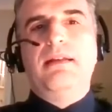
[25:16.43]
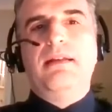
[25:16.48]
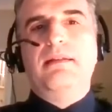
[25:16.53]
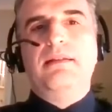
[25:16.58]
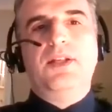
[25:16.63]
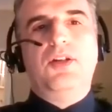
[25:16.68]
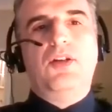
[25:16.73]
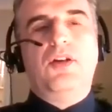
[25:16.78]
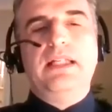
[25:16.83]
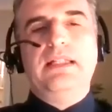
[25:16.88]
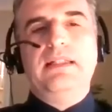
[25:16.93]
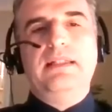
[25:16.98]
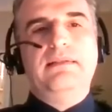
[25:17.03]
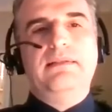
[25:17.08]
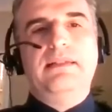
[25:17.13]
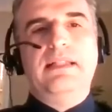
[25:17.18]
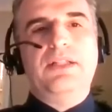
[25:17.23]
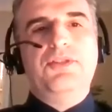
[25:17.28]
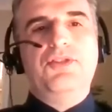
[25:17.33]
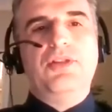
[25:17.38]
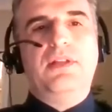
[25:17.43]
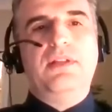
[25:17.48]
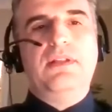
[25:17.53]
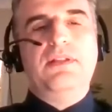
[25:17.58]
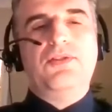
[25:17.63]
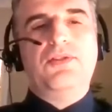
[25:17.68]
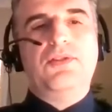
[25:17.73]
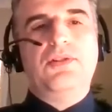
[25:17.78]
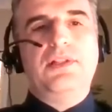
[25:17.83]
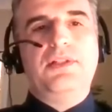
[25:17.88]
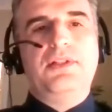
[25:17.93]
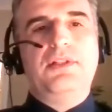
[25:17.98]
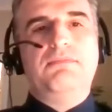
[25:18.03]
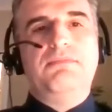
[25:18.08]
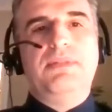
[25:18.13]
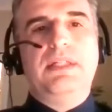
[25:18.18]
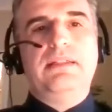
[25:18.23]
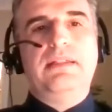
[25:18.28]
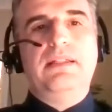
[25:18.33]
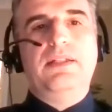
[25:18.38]
you know, I didn't touch on this earlier,
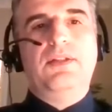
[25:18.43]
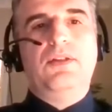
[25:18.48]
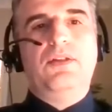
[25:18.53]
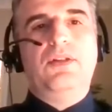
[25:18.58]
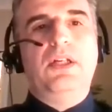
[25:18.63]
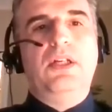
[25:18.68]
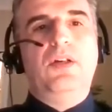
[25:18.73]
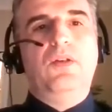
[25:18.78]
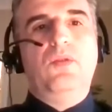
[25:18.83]
but, you know,